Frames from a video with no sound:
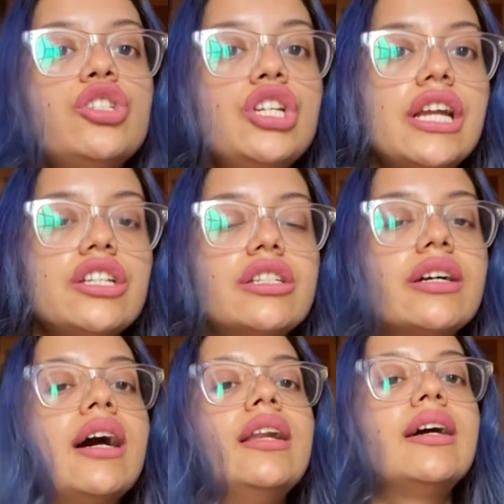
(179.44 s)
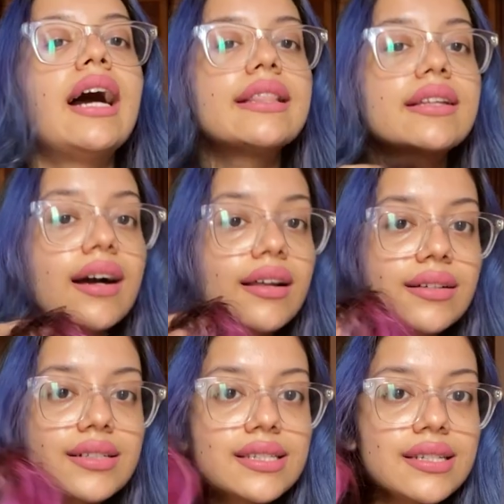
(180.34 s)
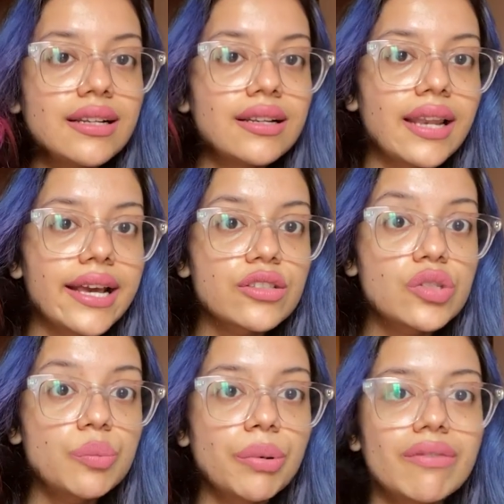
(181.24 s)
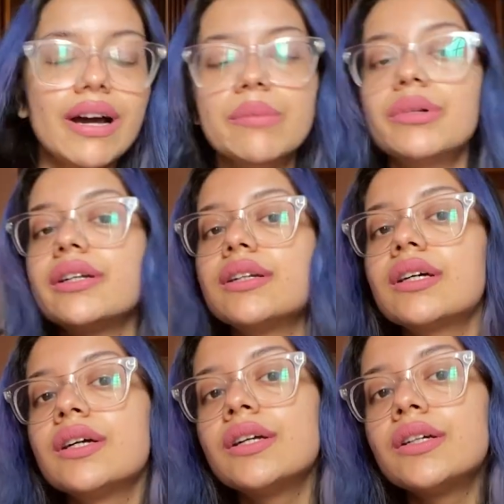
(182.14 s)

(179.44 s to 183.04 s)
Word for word: change the color, and the color is still like super vibrant,